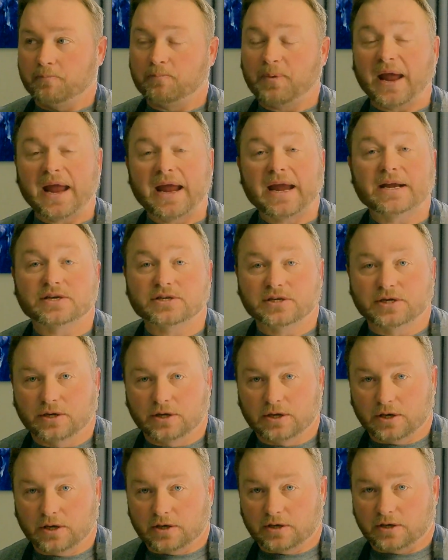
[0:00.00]
paint
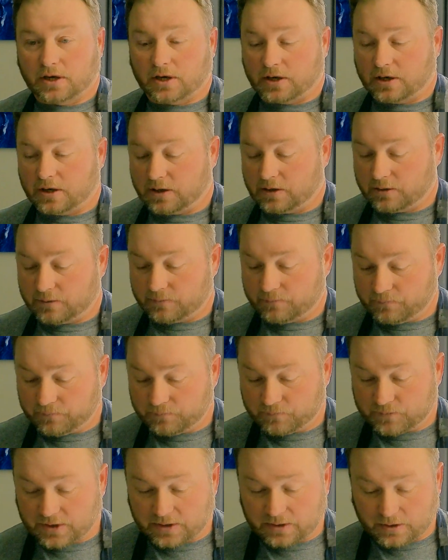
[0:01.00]
the
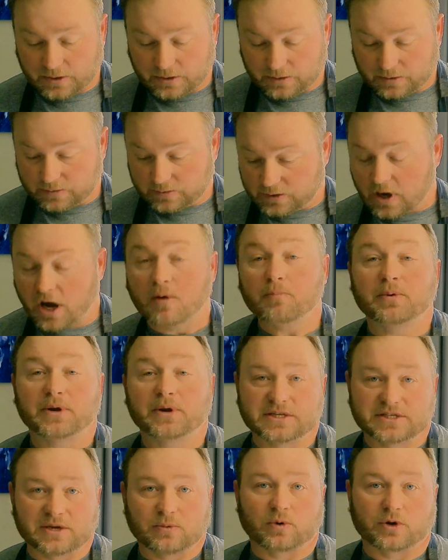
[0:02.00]

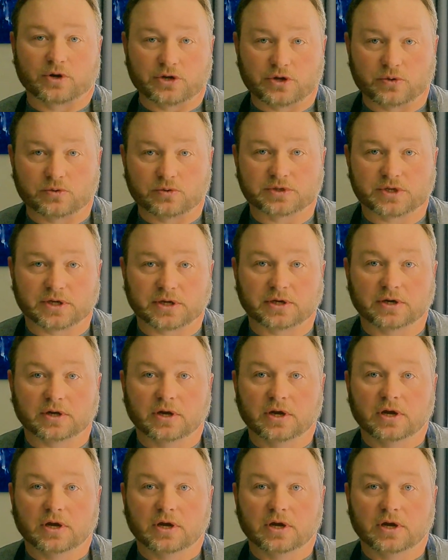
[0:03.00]
companies that we're using,